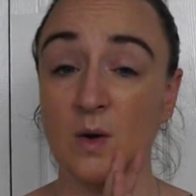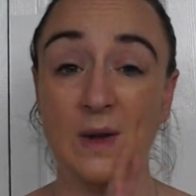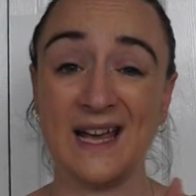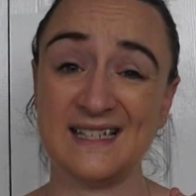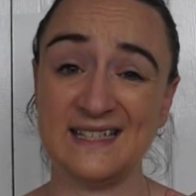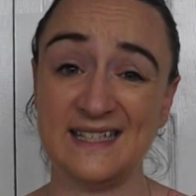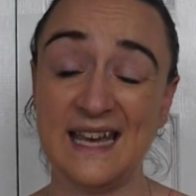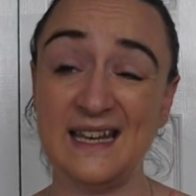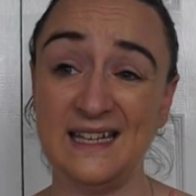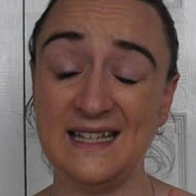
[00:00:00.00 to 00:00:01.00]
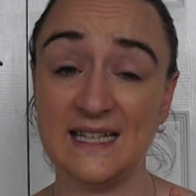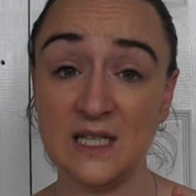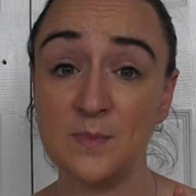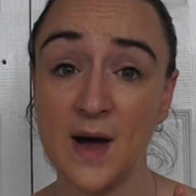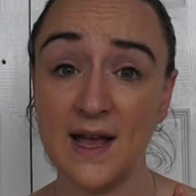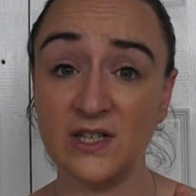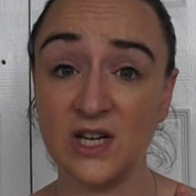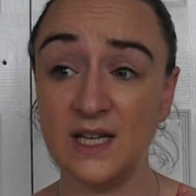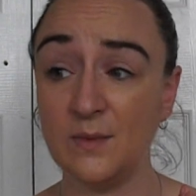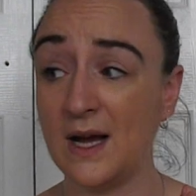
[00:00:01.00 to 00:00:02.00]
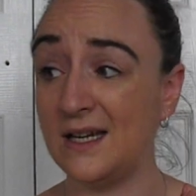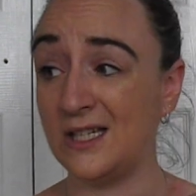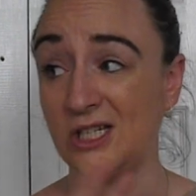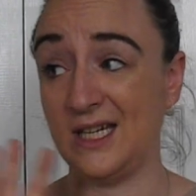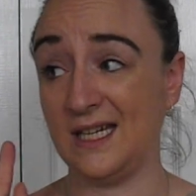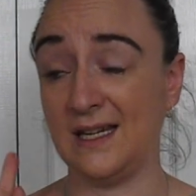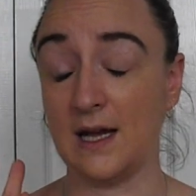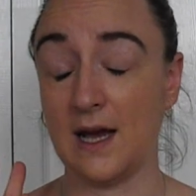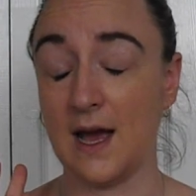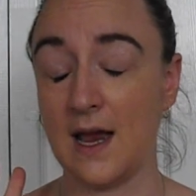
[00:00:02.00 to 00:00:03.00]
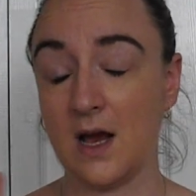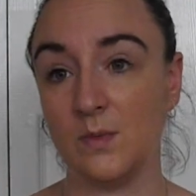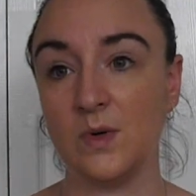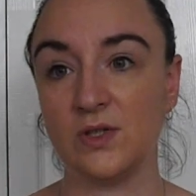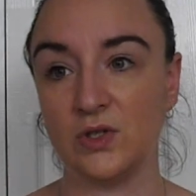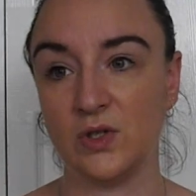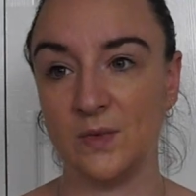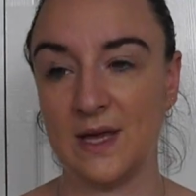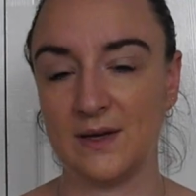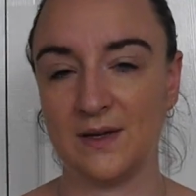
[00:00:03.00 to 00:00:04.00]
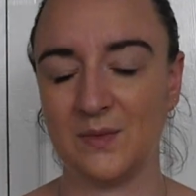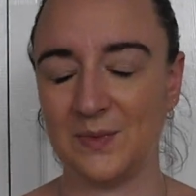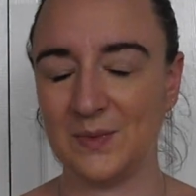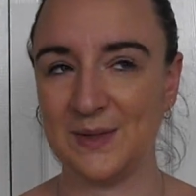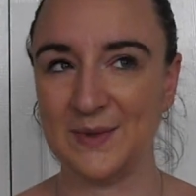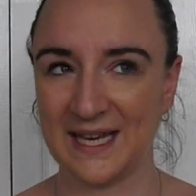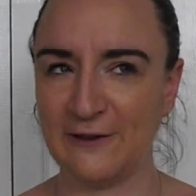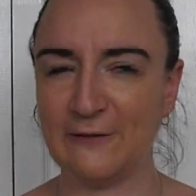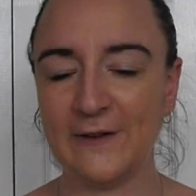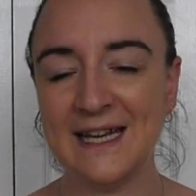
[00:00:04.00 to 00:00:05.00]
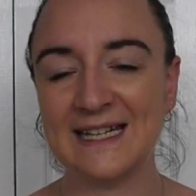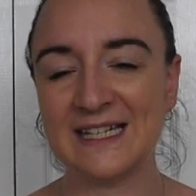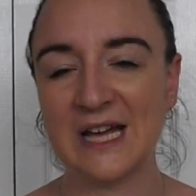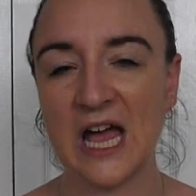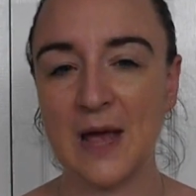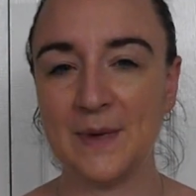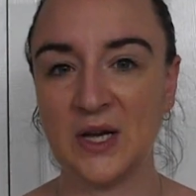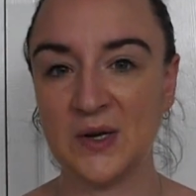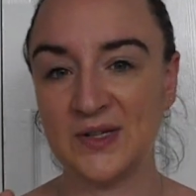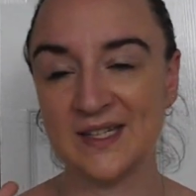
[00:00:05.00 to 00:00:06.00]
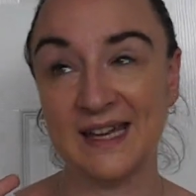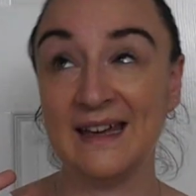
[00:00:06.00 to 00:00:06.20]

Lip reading: We accidentally did buy a jelly one, and I wasn't sure whether we were going to feed it to her, because